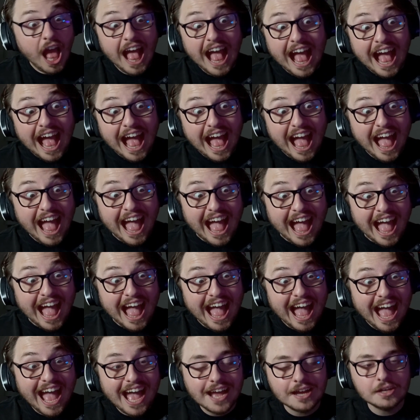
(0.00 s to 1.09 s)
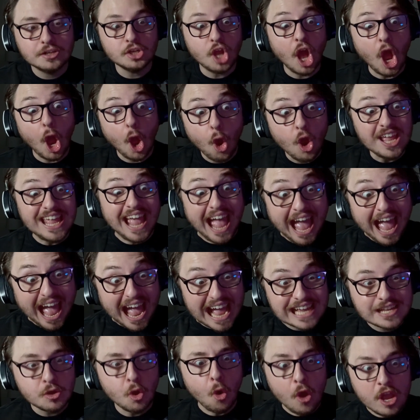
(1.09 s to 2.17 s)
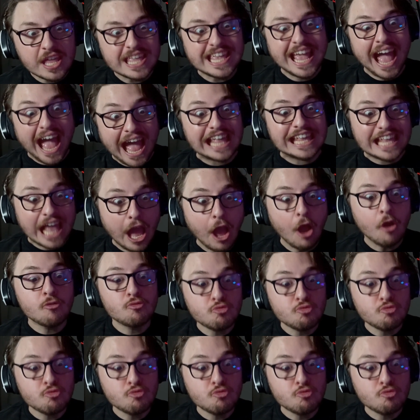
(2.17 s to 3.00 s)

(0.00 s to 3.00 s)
Editing is not going to see what I'm...